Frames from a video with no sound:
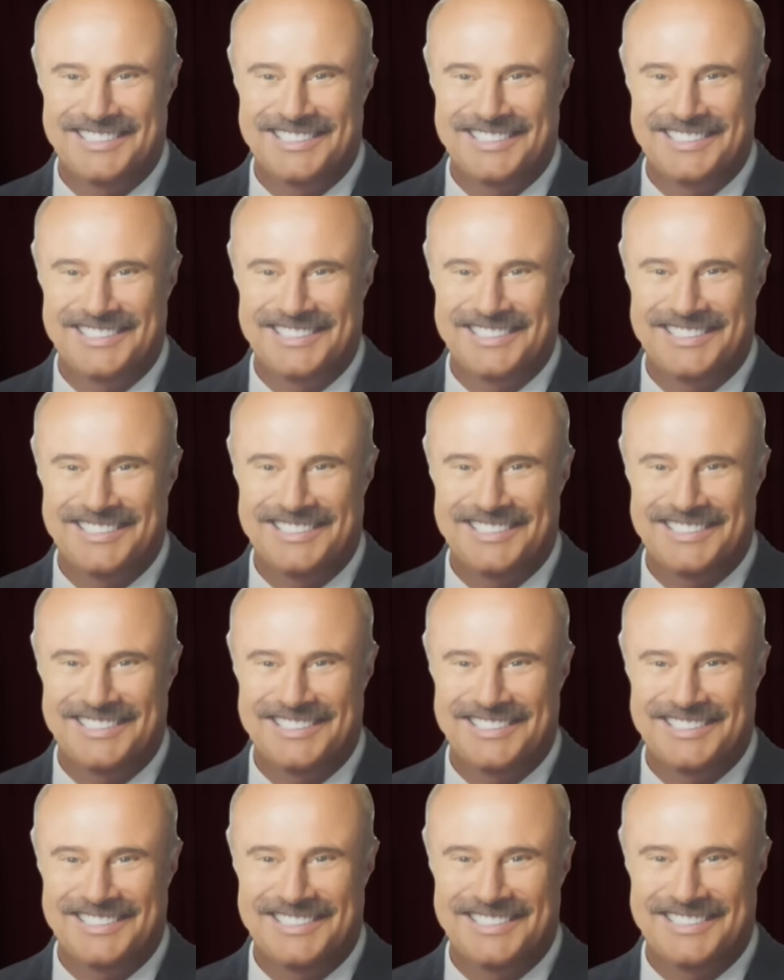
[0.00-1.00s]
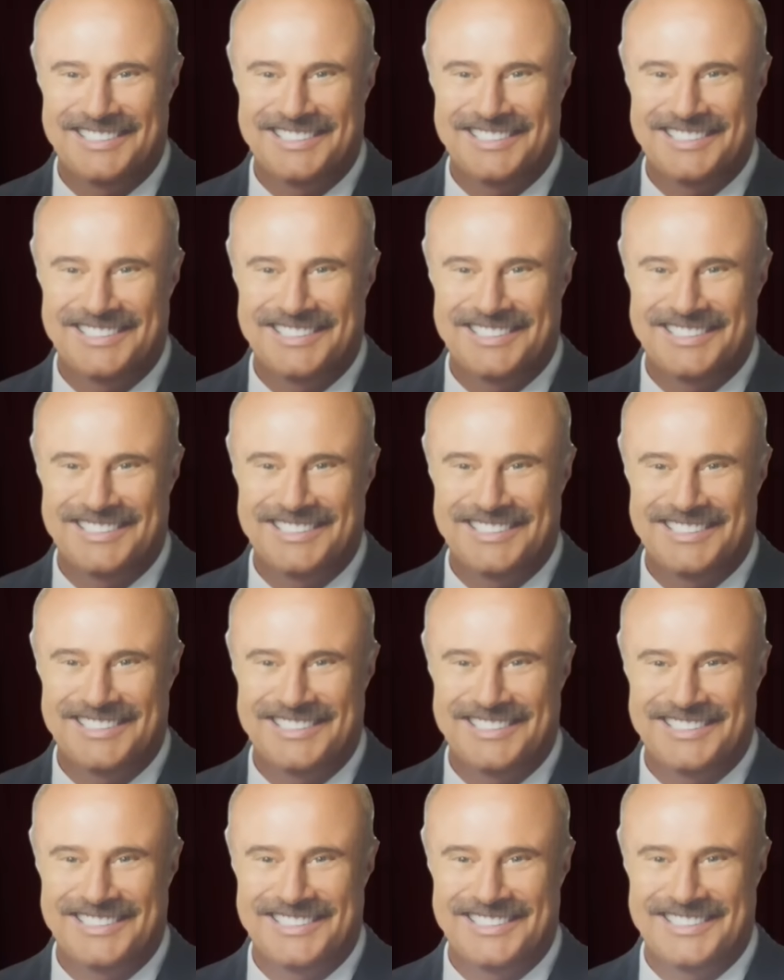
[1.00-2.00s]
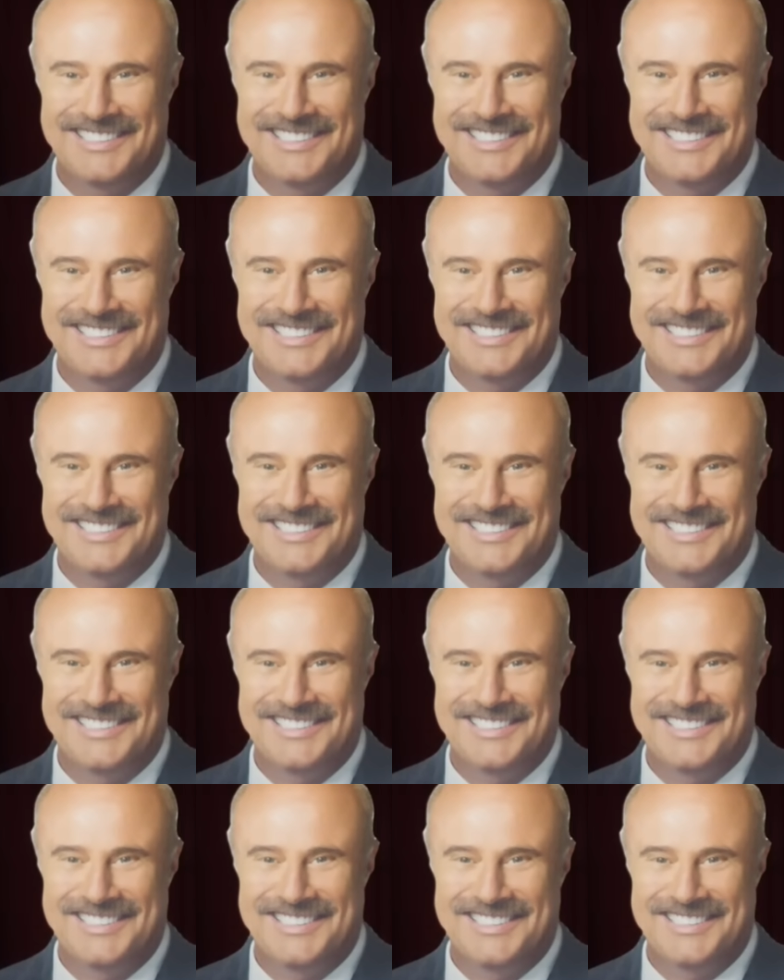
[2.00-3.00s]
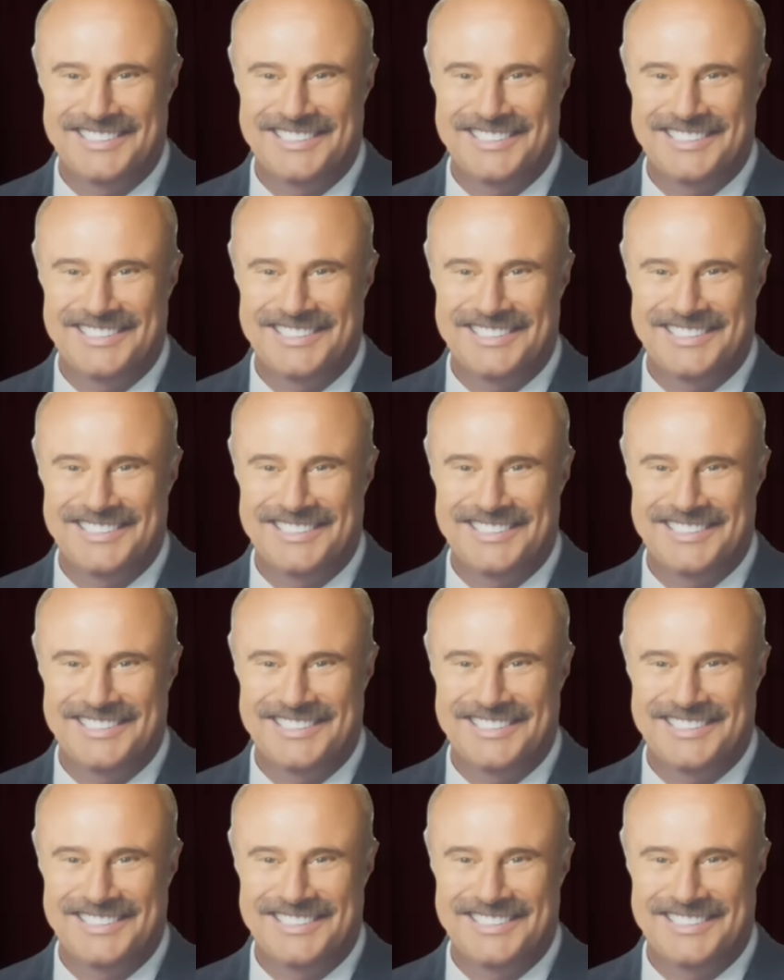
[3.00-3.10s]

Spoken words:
This person isn't speaking.